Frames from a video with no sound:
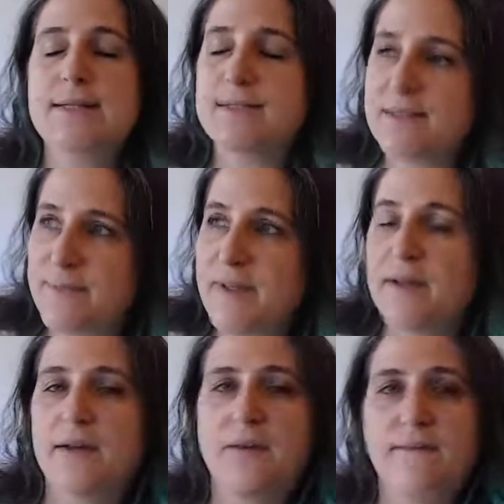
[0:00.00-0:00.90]

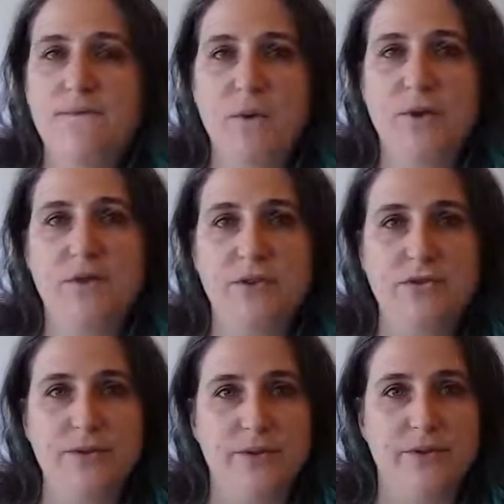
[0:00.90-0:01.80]
Speak forth the
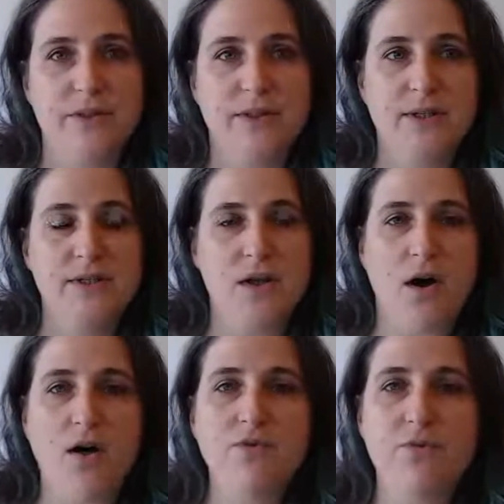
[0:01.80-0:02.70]
truth, to
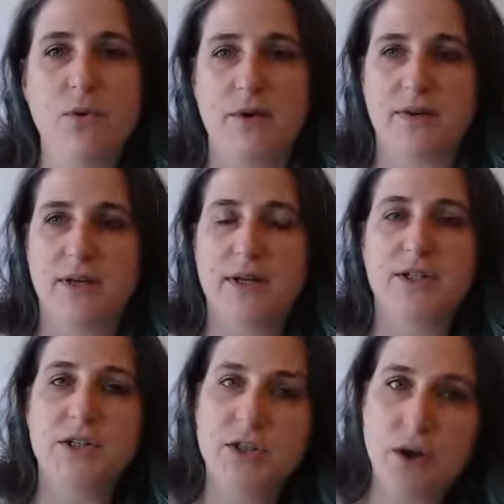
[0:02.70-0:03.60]
call forth,
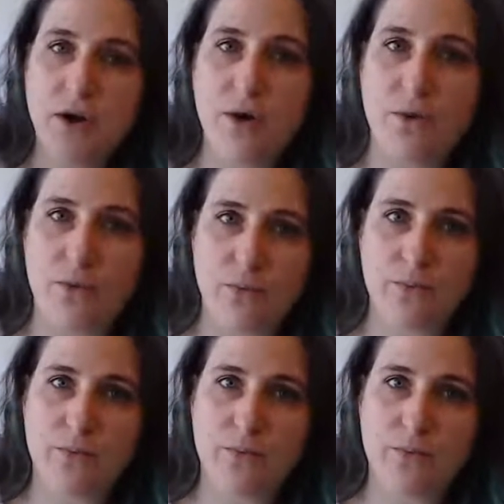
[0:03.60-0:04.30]
to know,